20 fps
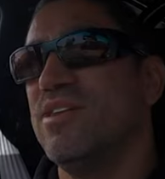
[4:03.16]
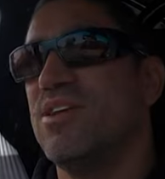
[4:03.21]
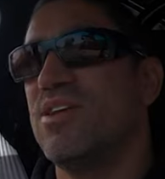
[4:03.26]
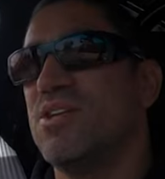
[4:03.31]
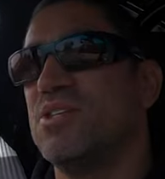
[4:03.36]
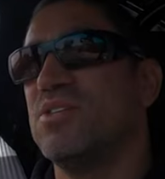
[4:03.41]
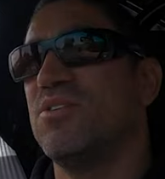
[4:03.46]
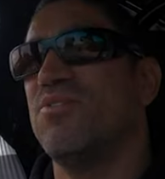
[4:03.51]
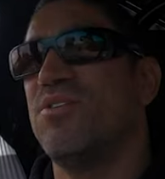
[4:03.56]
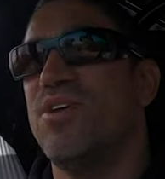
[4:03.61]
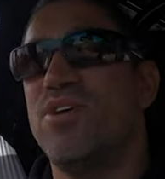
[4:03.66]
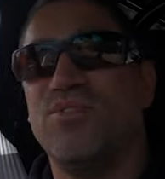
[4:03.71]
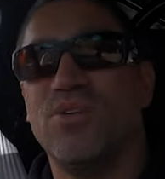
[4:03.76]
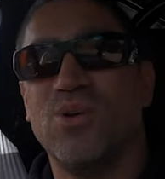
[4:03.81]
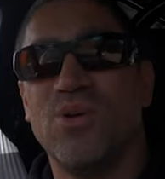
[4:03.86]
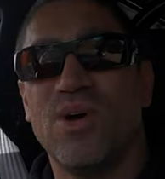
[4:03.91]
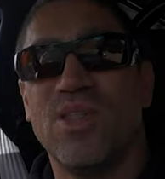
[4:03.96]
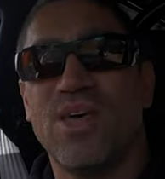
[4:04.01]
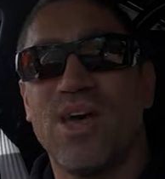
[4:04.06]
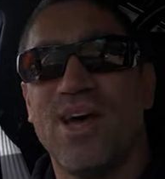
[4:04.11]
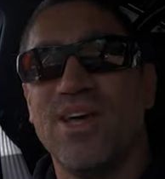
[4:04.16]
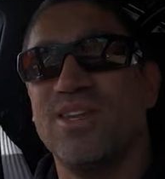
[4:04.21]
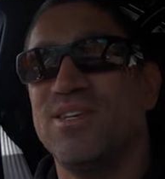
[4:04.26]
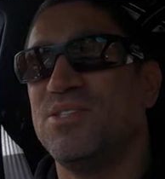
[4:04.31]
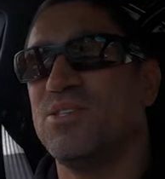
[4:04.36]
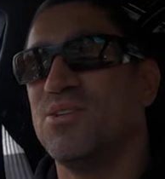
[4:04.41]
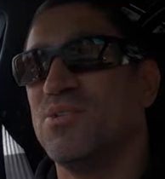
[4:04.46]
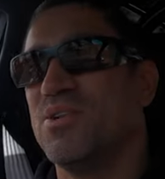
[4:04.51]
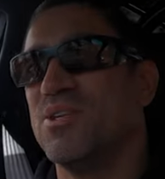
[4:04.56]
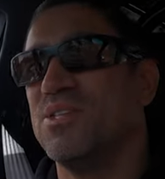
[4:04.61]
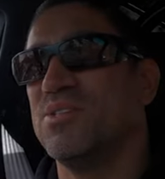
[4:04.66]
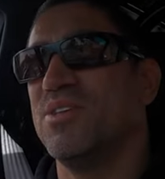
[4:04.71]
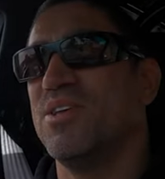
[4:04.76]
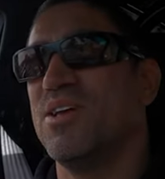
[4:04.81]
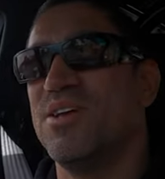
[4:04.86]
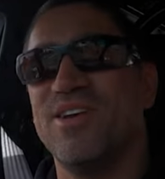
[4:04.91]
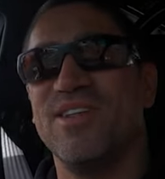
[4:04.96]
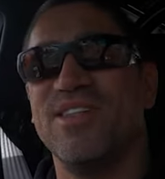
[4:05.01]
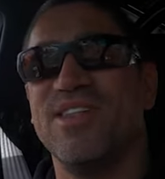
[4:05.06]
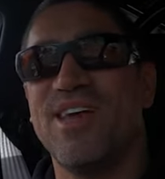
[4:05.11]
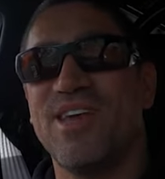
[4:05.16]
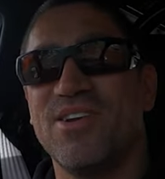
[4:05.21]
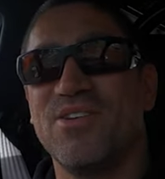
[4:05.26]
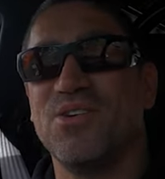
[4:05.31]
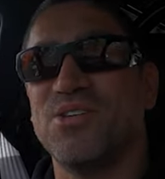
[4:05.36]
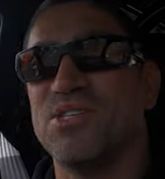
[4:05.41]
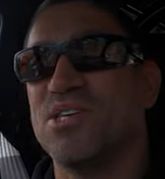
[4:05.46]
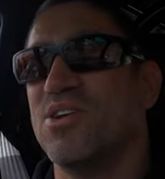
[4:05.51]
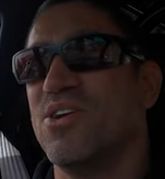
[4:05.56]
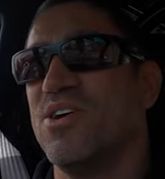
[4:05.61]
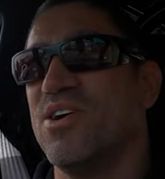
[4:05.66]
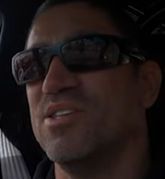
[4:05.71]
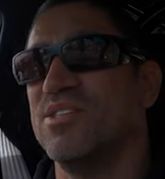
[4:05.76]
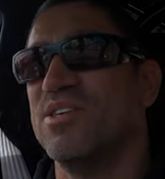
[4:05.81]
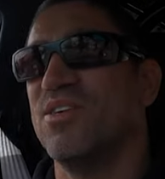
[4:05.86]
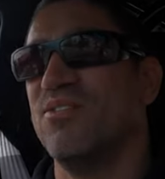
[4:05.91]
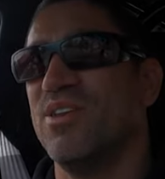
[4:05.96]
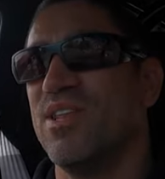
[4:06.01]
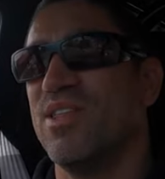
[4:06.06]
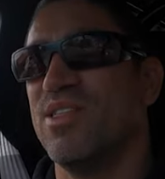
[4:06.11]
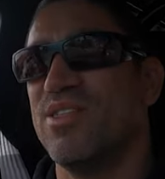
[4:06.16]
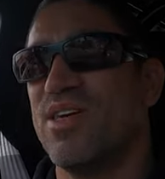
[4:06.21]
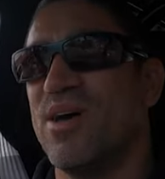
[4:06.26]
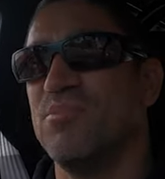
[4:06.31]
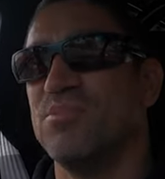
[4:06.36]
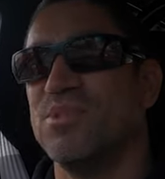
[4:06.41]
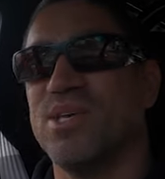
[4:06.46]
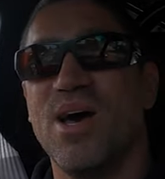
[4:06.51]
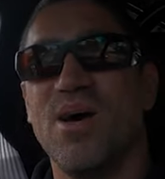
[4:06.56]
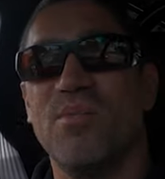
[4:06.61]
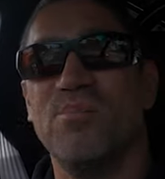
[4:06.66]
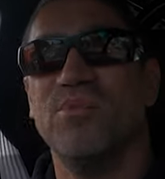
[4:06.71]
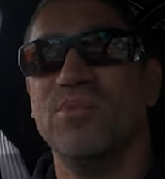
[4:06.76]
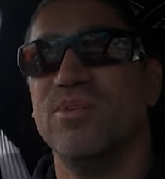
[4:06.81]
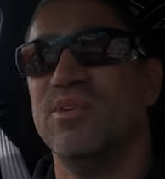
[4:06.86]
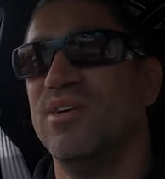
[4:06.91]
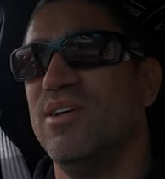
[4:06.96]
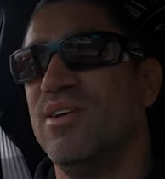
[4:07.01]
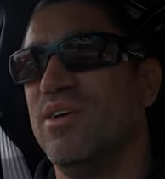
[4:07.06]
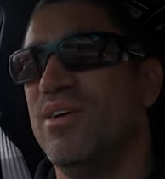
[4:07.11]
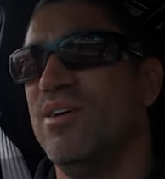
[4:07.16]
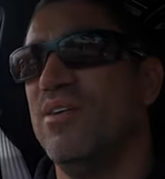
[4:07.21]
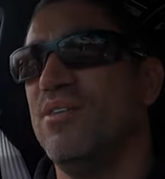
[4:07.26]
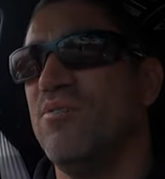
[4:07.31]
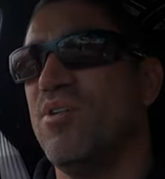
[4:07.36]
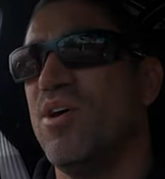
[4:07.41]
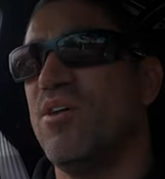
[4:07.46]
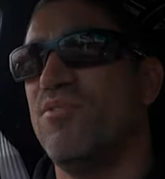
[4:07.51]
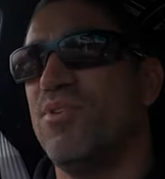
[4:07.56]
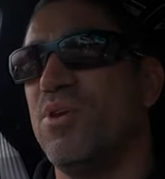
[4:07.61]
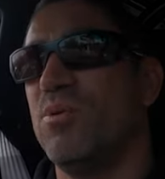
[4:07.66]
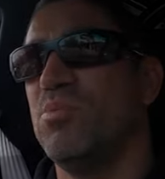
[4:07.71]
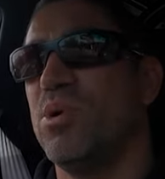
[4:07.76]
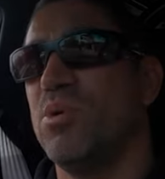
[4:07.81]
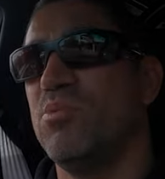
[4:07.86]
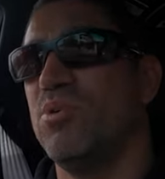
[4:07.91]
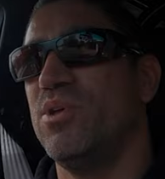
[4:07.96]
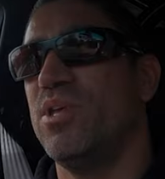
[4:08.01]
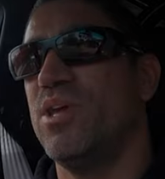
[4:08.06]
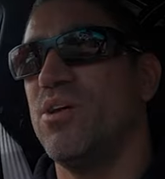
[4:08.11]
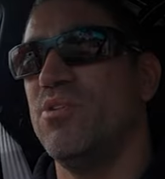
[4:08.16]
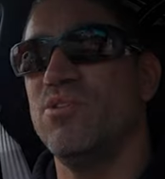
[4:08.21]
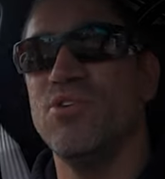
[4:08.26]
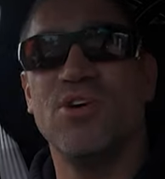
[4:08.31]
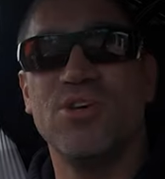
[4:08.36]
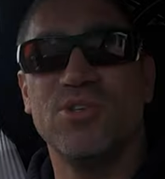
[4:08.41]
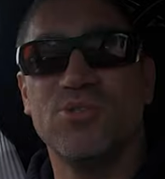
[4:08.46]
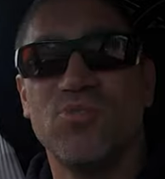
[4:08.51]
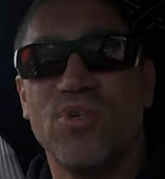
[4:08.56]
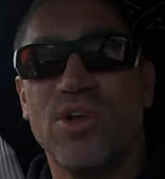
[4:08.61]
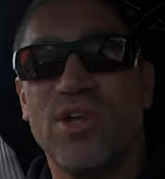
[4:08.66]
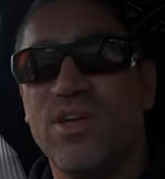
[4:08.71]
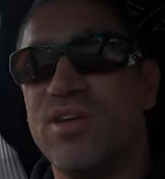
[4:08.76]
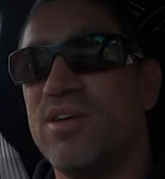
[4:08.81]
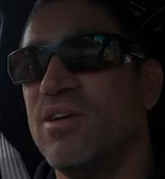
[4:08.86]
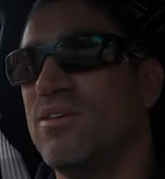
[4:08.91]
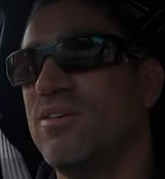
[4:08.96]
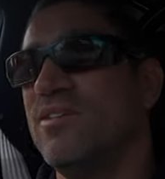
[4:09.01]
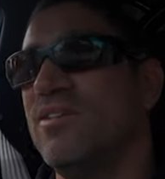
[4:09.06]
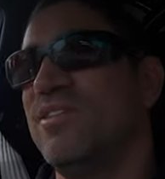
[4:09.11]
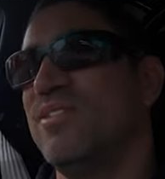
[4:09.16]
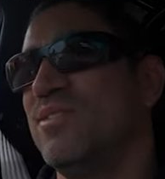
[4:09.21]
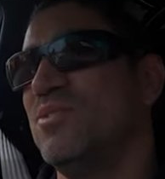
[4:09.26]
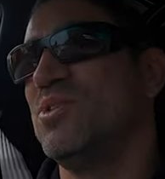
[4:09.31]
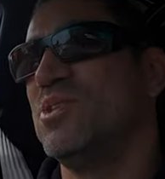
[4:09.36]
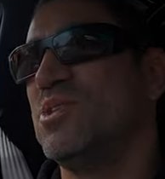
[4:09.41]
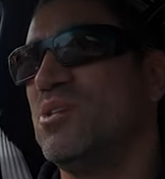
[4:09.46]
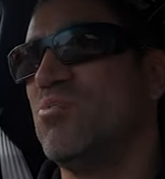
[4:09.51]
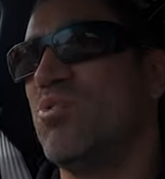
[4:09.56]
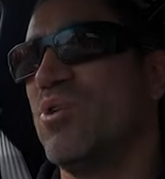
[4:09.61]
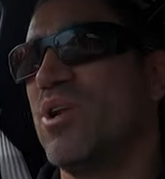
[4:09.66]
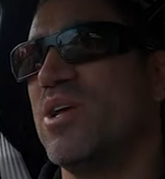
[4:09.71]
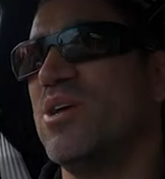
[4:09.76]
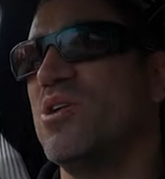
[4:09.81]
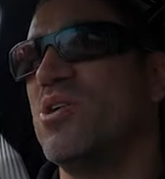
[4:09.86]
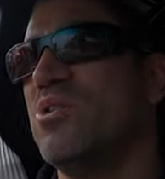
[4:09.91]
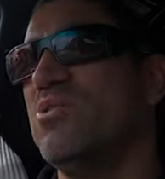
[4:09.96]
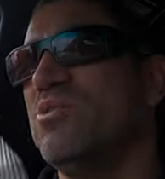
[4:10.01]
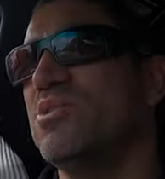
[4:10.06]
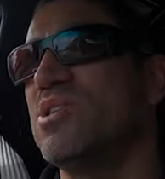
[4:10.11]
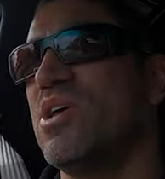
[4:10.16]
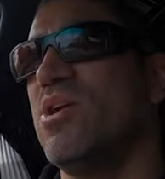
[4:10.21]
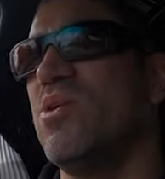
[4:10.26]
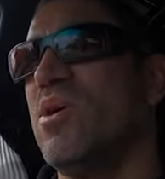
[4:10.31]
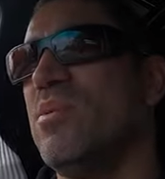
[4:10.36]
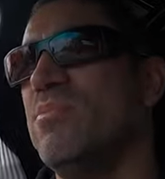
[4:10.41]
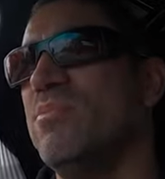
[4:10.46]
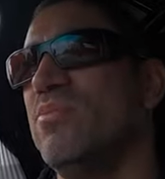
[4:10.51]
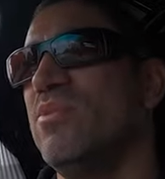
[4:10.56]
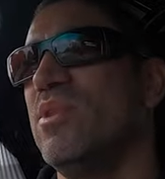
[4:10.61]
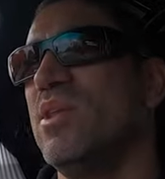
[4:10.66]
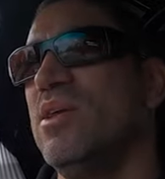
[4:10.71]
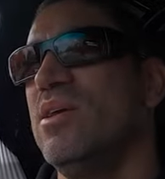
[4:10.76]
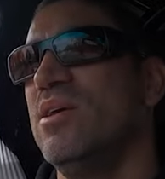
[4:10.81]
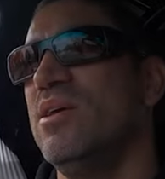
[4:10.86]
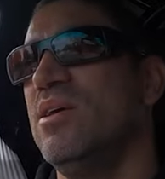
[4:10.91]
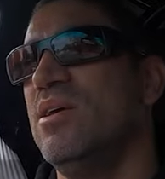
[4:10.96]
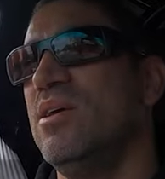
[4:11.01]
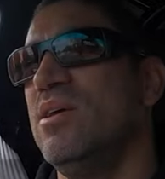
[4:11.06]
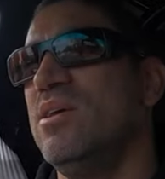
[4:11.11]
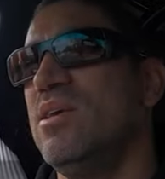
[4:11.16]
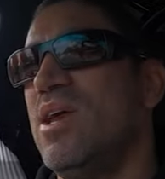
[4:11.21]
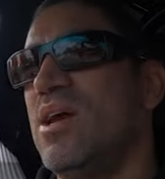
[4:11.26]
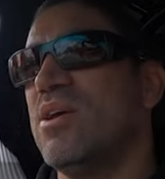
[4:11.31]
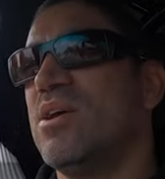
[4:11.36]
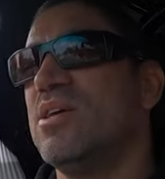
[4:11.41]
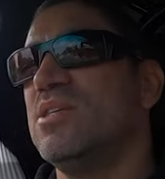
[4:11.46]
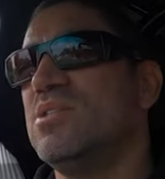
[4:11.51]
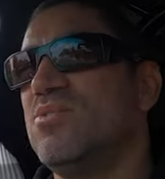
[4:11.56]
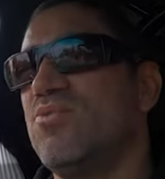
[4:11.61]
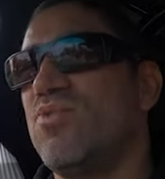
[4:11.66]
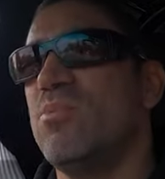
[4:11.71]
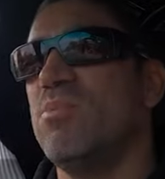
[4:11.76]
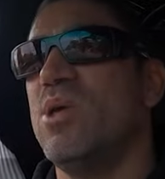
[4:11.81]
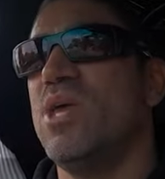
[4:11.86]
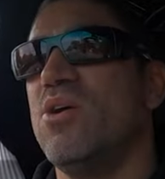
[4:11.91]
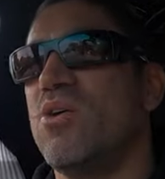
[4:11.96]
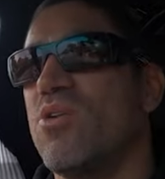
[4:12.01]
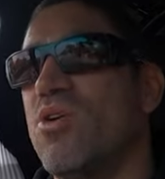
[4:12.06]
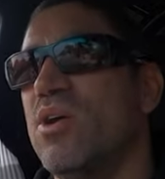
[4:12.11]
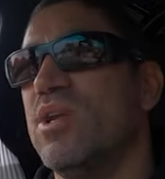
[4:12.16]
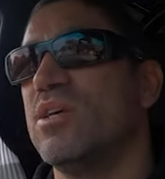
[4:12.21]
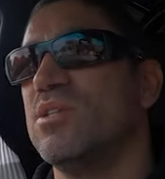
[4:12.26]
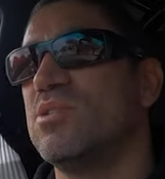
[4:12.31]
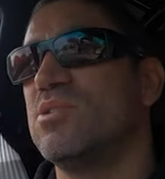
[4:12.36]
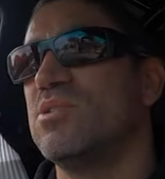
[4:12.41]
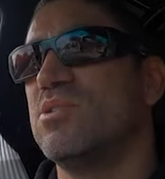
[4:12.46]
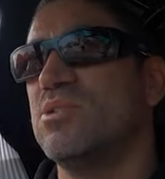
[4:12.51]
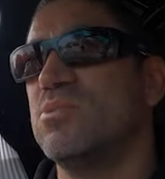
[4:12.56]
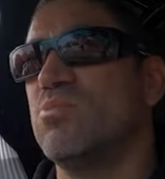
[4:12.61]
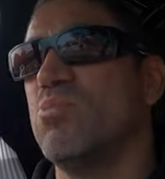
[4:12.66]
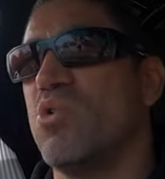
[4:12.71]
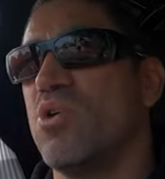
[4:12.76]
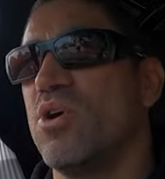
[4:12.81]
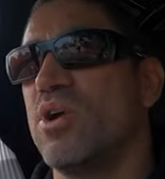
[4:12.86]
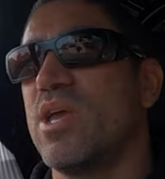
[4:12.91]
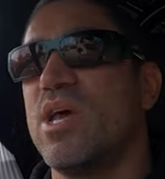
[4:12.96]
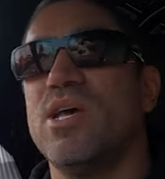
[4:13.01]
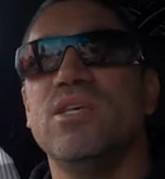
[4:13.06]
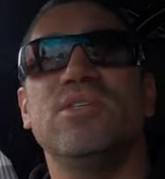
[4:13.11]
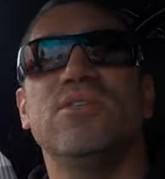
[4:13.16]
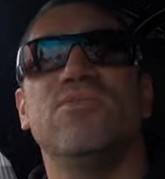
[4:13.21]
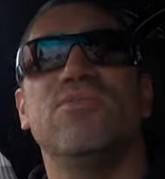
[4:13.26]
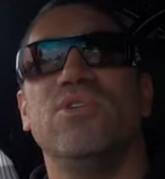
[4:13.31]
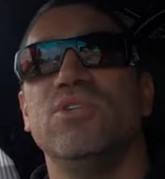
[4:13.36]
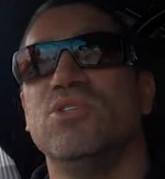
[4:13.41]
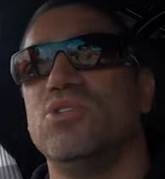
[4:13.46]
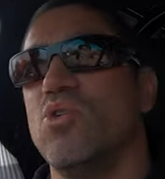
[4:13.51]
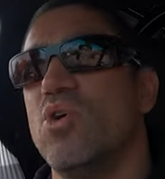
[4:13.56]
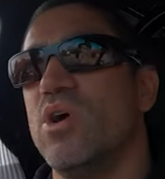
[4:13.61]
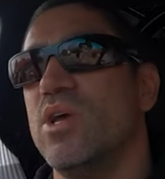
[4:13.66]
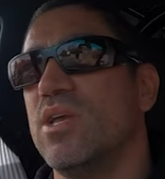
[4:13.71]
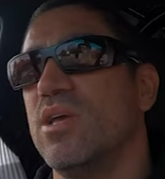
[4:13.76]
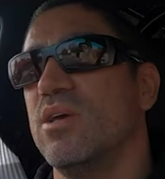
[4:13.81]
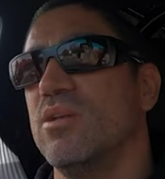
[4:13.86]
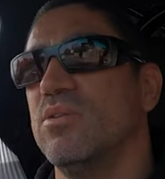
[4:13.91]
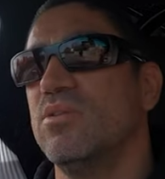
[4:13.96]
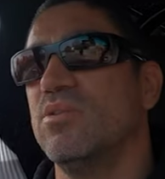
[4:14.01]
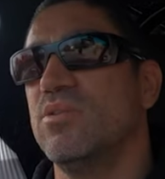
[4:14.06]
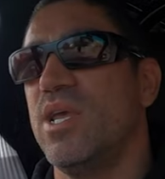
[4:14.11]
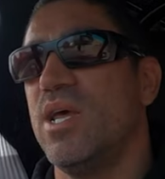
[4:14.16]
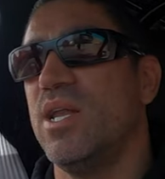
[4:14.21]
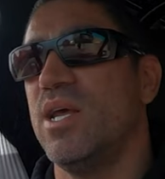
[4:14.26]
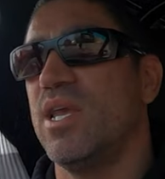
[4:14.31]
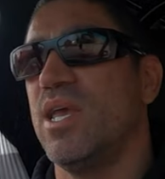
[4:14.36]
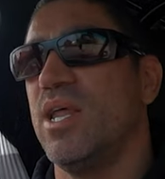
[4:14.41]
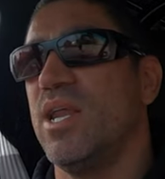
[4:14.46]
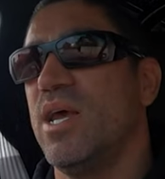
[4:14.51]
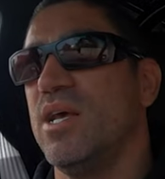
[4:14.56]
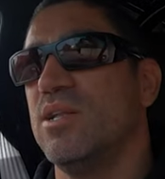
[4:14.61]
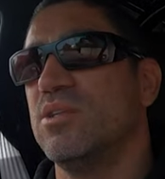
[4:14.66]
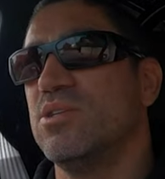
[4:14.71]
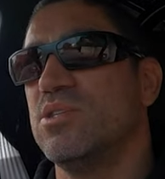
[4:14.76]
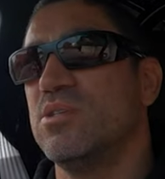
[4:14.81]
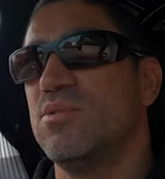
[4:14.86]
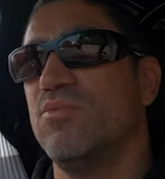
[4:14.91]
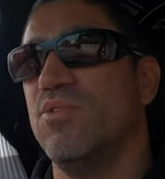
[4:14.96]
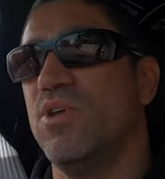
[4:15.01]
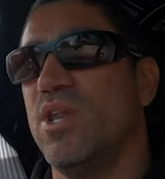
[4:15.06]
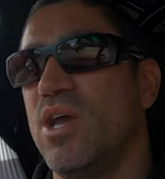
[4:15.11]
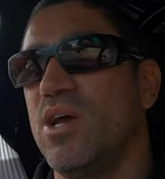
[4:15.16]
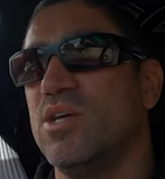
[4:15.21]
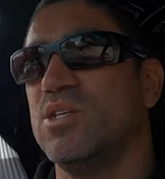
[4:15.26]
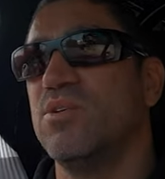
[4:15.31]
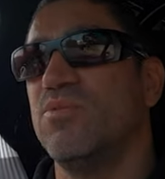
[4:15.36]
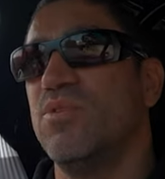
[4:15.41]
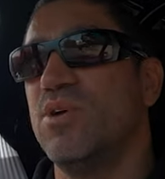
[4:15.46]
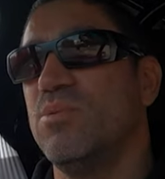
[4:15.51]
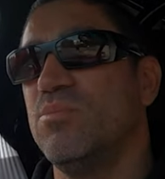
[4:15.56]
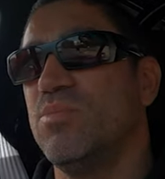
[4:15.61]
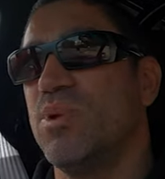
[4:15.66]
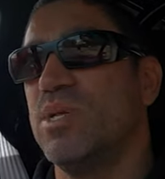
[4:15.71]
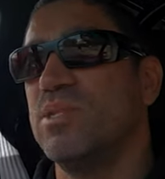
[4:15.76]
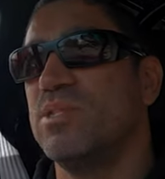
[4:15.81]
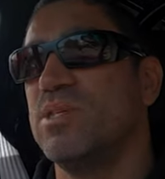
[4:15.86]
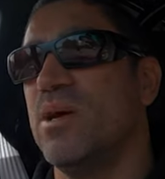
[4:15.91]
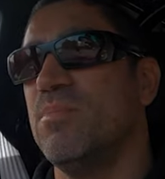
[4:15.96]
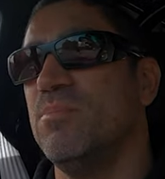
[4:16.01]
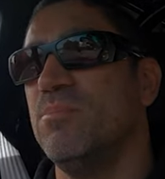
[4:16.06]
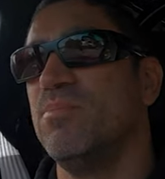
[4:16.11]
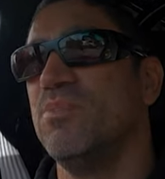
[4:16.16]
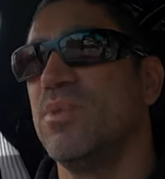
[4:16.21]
you notice a fair few other 80 series Land Cruiser guys giving you the thumbs up, and quite a few people yell nice rig, which is pretty cool. So yeah, I guess from here on, it's just more a case of enjoying it, and gonna get out and do some videos of it. But